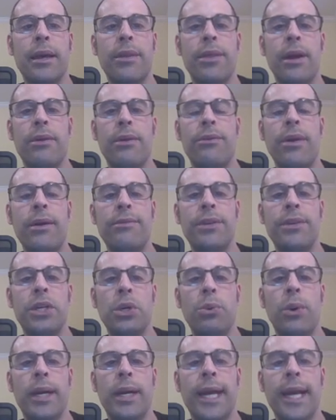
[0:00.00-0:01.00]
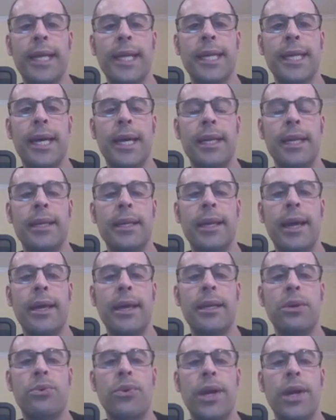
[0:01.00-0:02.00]
their revenue 1 out of 10,
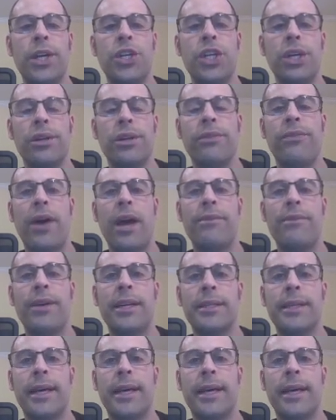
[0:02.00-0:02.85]
and their ratio is 5 out